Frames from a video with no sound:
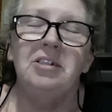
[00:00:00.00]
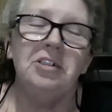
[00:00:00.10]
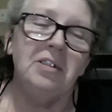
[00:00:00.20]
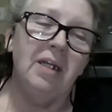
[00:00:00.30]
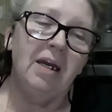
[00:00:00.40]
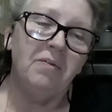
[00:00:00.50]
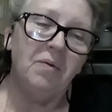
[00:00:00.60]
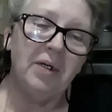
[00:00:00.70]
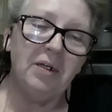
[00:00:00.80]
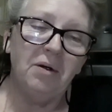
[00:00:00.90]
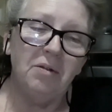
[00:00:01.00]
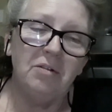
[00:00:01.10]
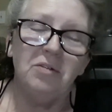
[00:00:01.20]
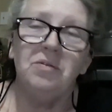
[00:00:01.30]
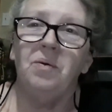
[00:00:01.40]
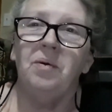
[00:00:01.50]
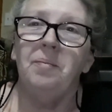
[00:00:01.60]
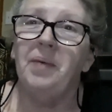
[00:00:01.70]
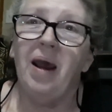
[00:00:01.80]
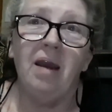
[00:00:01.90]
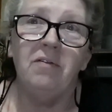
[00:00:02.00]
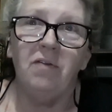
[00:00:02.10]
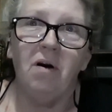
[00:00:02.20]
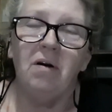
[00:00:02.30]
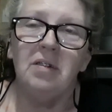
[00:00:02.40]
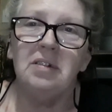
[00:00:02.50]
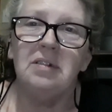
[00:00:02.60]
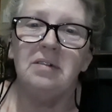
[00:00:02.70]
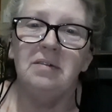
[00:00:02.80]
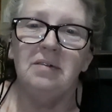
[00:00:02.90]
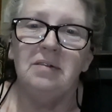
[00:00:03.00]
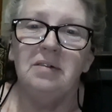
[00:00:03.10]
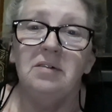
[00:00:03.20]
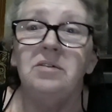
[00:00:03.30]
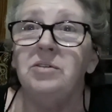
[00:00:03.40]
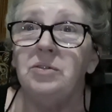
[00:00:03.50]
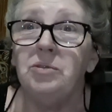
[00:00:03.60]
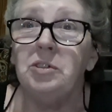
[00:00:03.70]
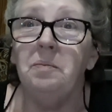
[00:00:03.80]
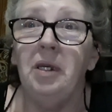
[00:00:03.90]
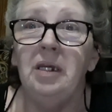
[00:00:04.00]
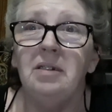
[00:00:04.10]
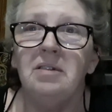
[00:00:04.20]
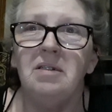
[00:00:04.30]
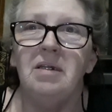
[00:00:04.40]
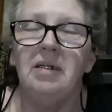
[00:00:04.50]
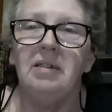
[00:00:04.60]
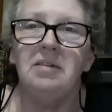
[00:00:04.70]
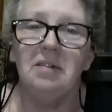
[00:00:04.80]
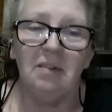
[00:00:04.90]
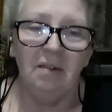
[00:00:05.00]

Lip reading: She didn't have a way to go to the store and buy for us. So she made us things.